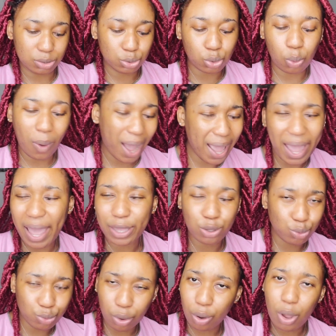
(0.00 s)
So why are
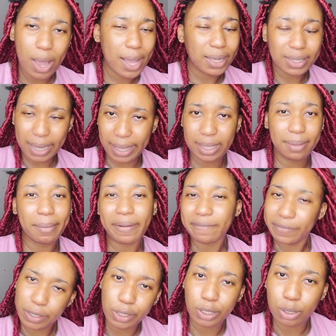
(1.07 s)
you not liking my
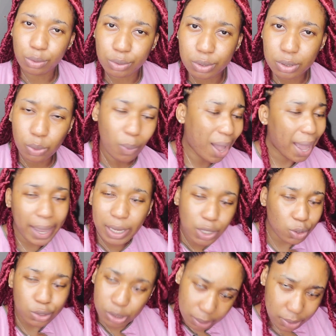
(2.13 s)
videos? So why are you
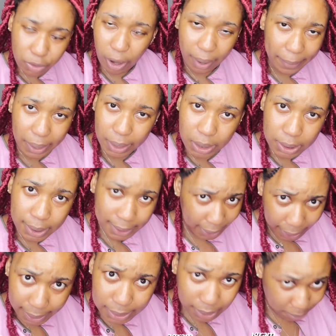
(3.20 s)
not subscribing?
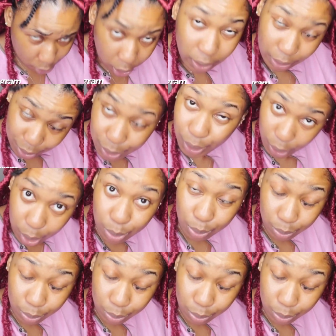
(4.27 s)
Yes, I'm talking to you.